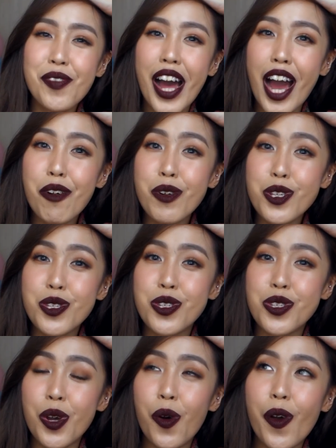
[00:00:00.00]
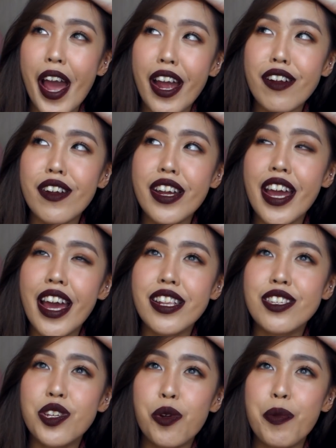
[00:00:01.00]
I was so angry
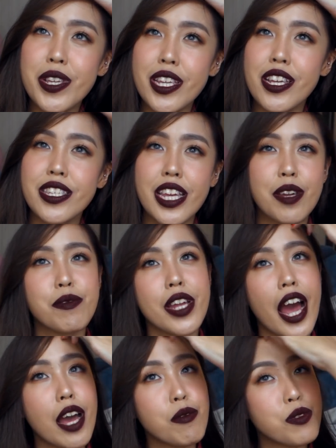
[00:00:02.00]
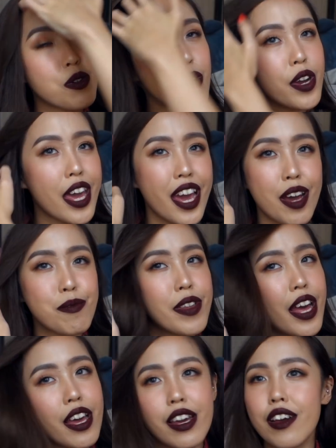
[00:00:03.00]
and so pissed at the same time. So okay, I'm
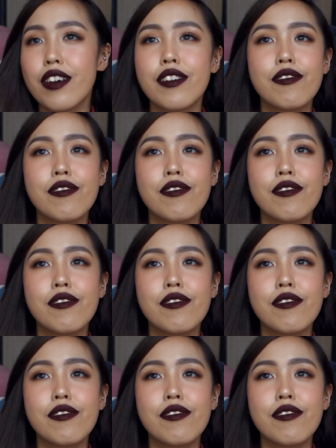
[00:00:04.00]
like,